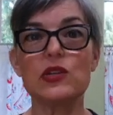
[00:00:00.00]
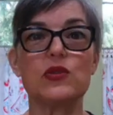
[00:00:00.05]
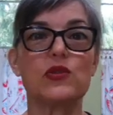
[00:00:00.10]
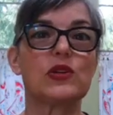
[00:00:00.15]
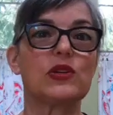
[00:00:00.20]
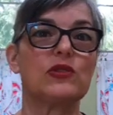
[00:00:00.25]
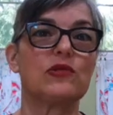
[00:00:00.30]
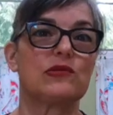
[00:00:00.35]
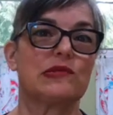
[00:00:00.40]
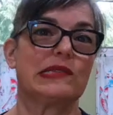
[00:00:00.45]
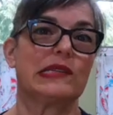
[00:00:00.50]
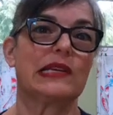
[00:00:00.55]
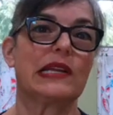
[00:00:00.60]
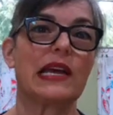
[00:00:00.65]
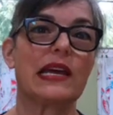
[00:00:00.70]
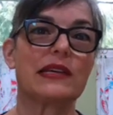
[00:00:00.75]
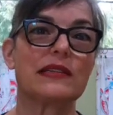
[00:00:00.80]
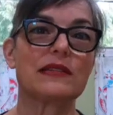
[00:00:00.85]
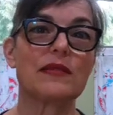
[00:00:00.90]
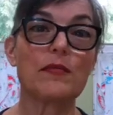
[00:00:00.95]
You can use it
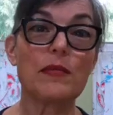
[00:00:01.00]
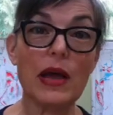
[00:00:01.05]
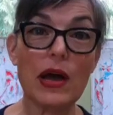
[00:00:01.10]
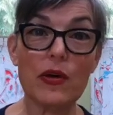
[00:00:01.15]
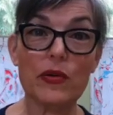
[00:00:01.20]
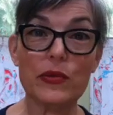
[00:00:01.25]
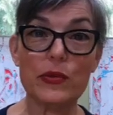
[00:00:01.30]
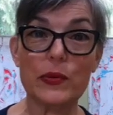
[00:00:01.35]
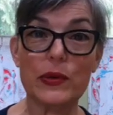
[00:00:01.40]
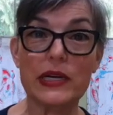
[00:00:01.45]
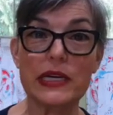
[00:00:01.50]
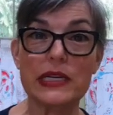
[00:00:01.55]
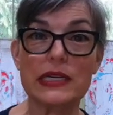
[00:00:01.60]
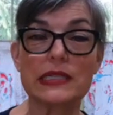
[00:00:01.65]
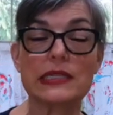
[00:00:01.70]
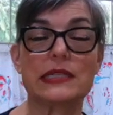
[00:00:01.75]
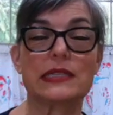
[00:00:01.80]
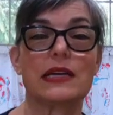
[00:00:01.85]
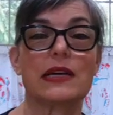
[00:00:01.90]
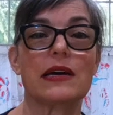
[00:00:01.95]
as a mouth
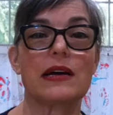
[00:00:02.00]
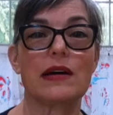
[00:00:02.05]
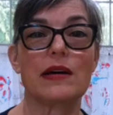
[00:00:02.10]
rinse.